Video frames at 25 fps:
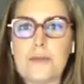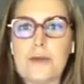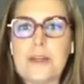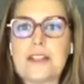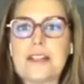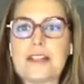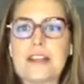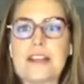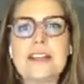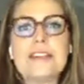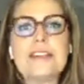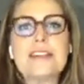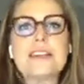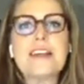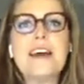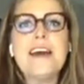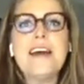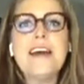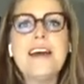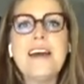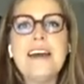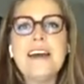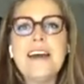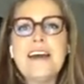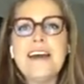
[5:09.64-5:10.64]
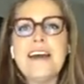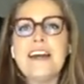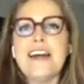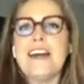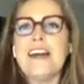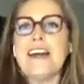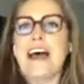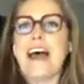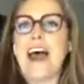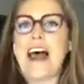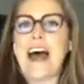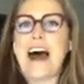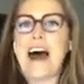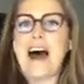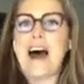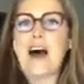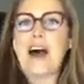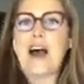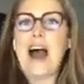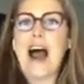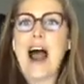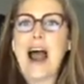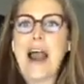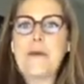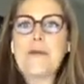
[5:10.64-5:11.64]
business.
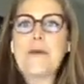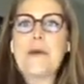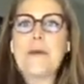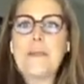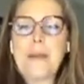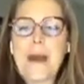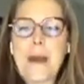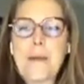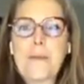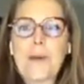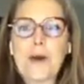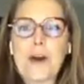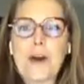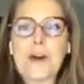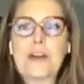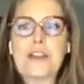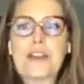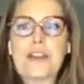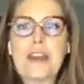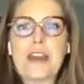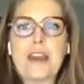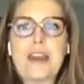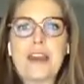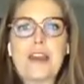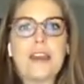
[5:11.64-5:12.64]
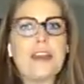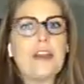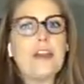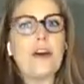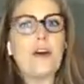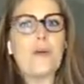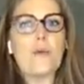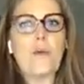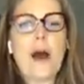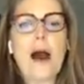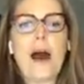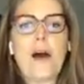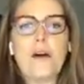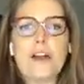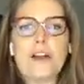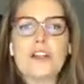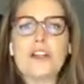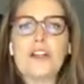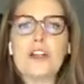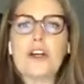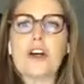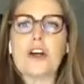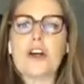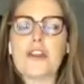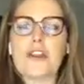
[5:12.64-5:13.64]
I remember thinking, wow, it
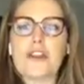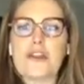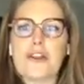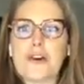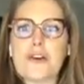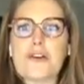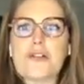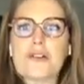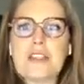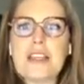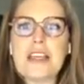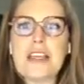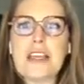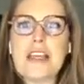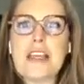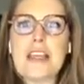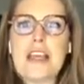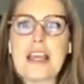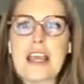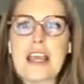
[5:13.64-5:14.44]
took 13